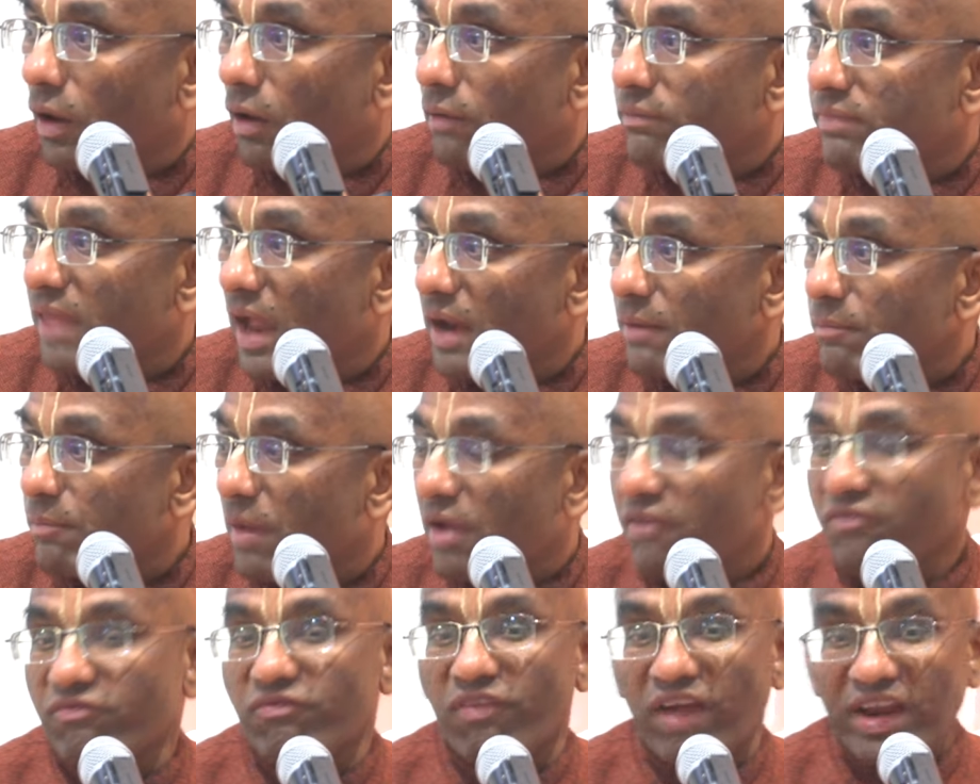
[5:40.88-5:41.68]
that
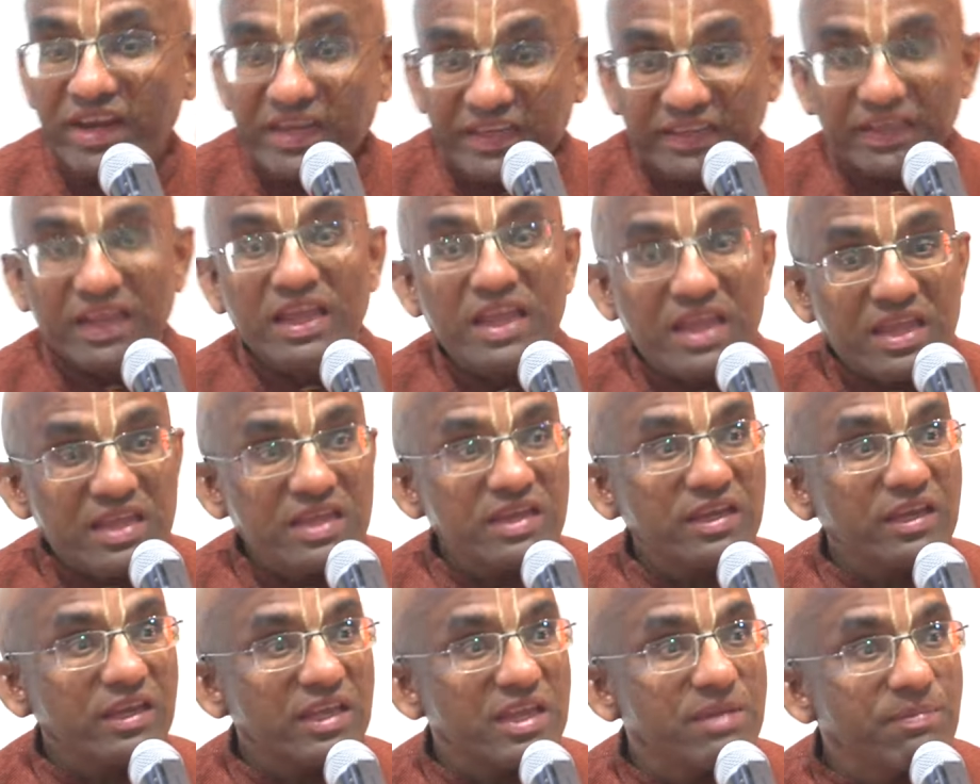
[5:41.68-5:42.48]
by
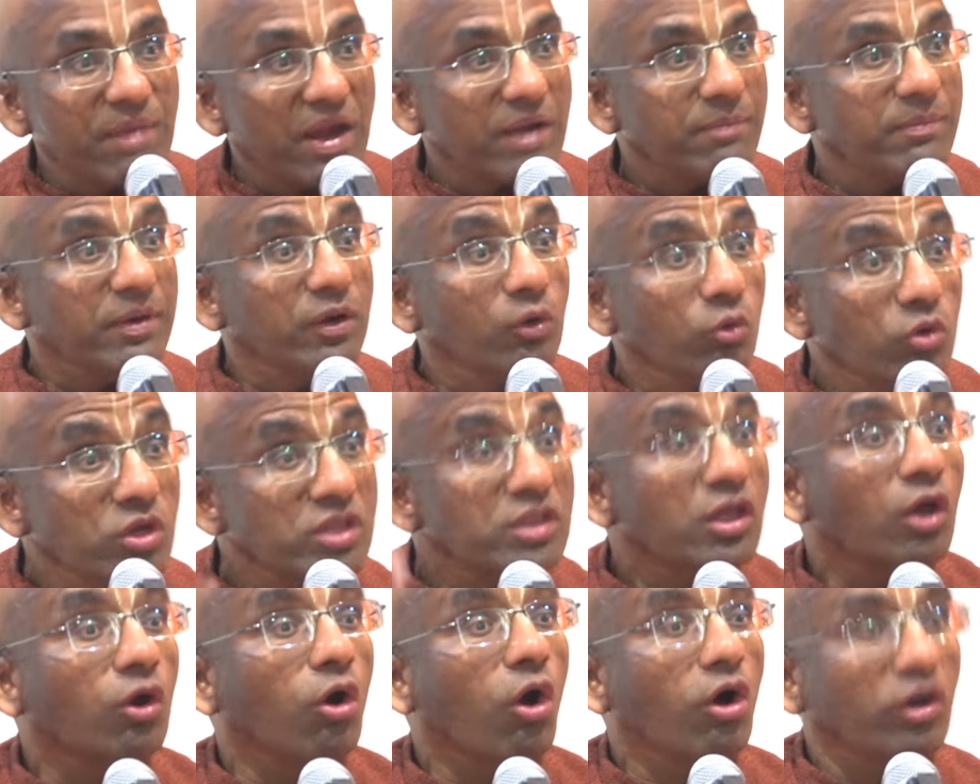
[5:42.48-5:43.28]
fighting, he might be doing
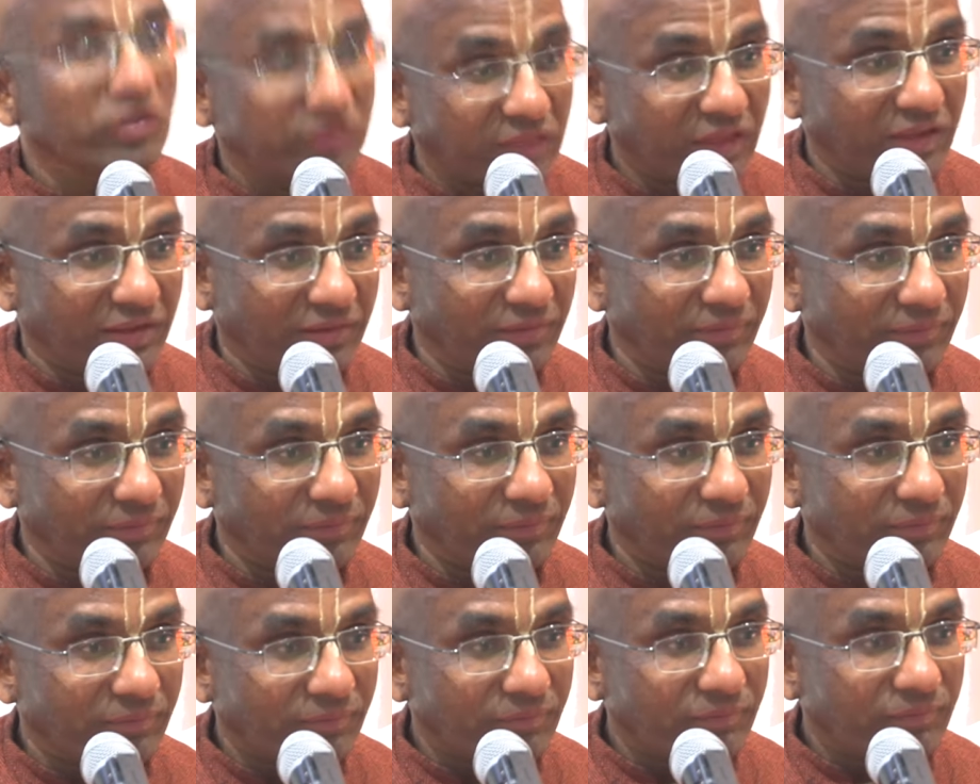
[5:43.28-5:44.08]
the wrong thing.
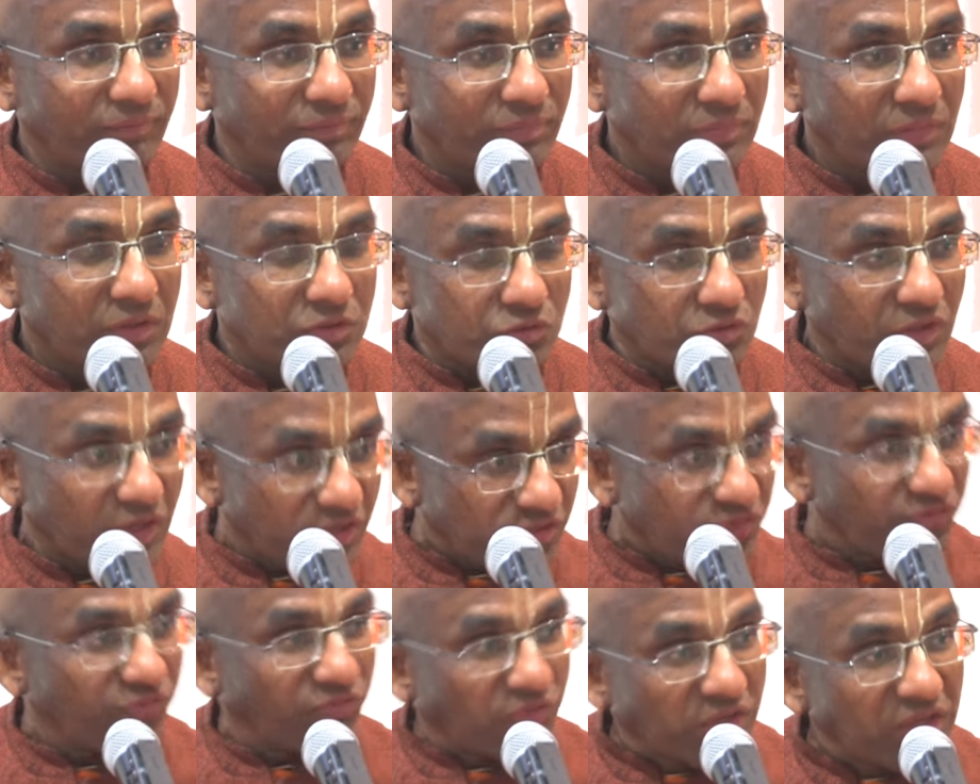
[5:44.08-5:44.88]
So there
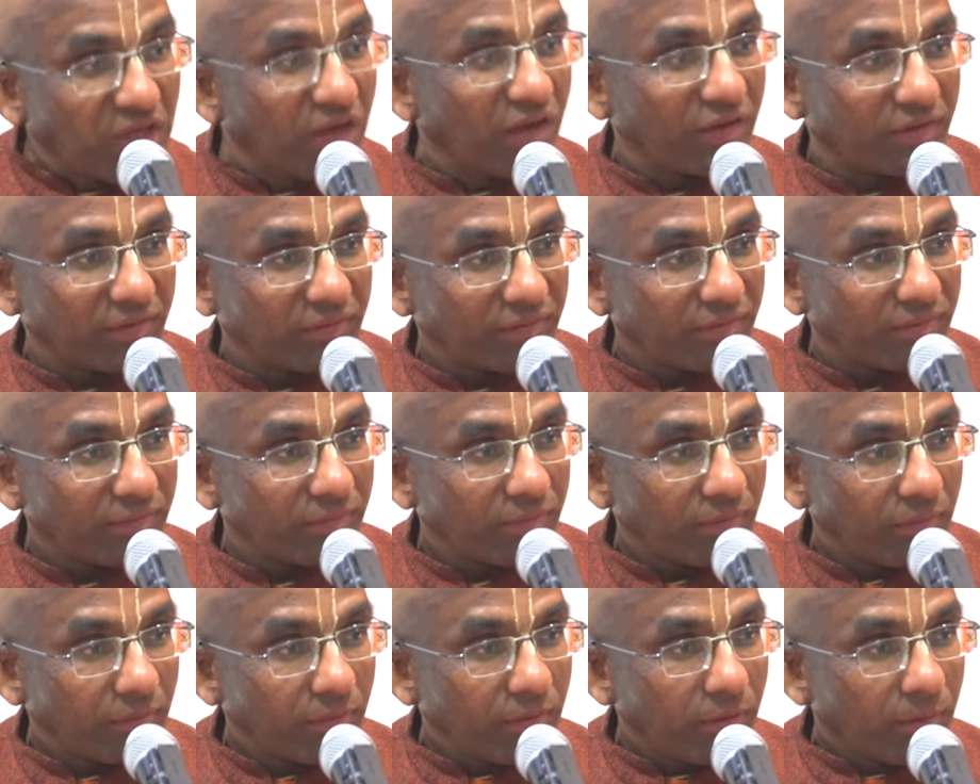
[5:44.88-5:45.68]
is fear.
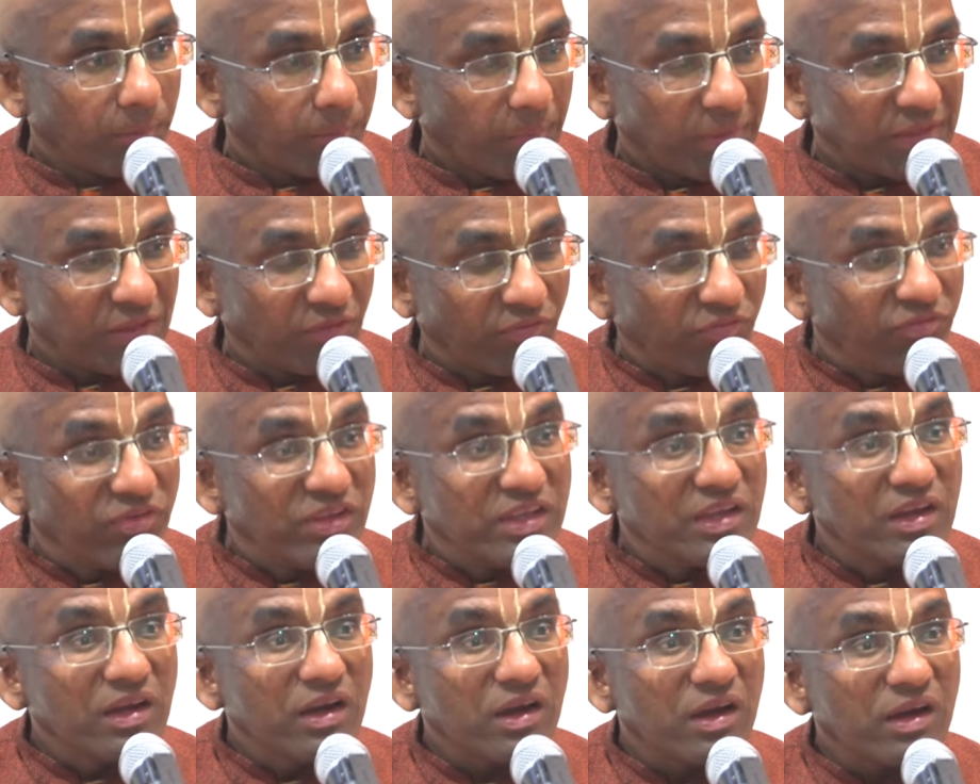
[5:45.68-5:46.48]
But the
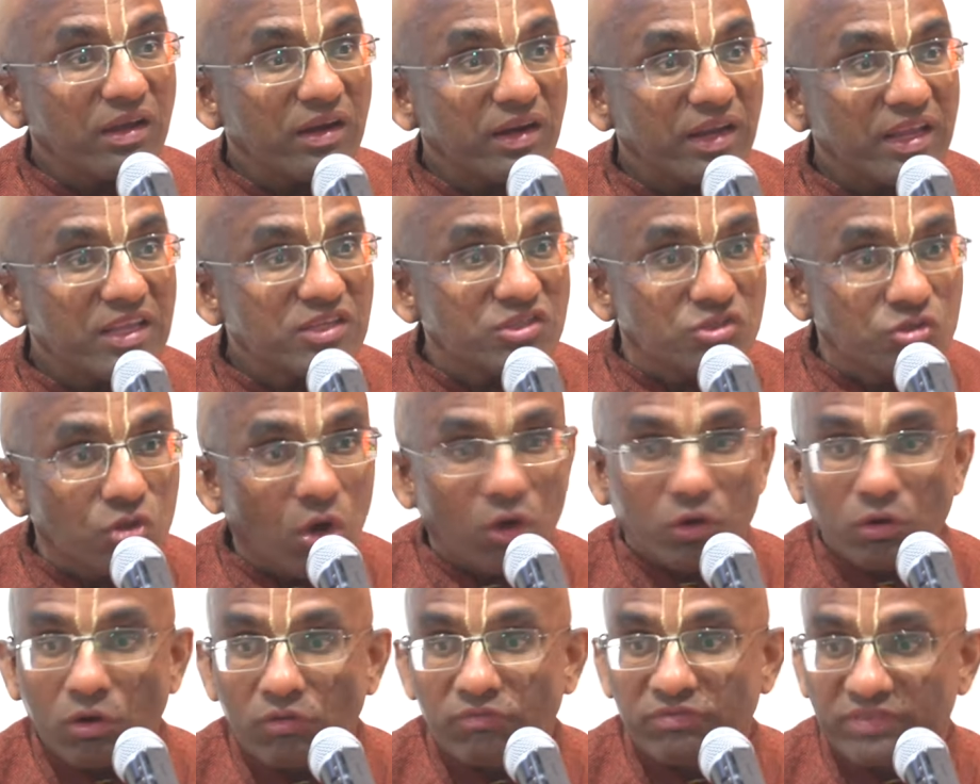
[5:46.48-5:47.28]
fear is
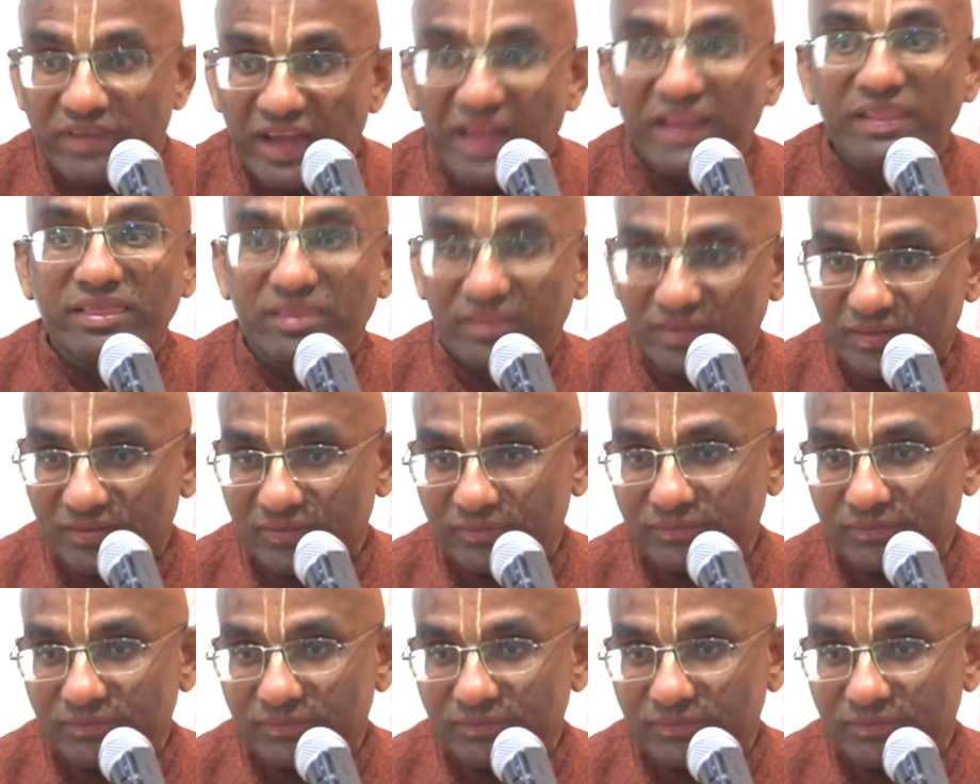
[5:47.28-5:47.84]
not of death.